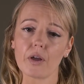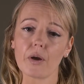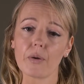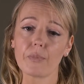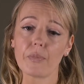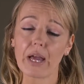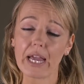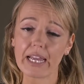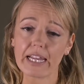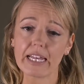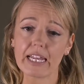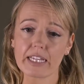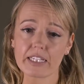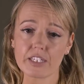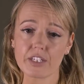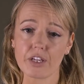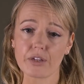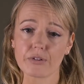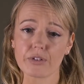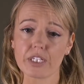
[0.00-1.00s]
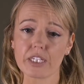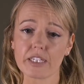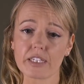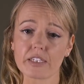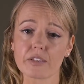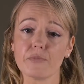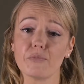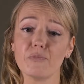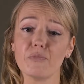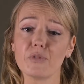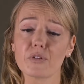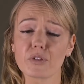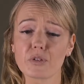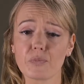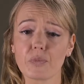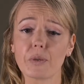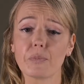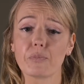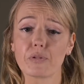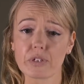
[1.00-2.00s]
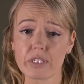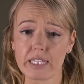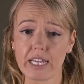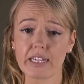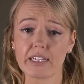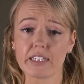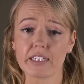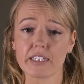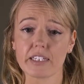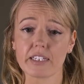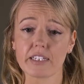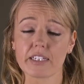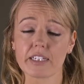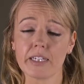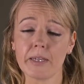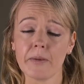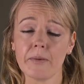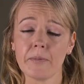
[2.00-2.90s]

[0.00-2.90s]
a payless notice must be presented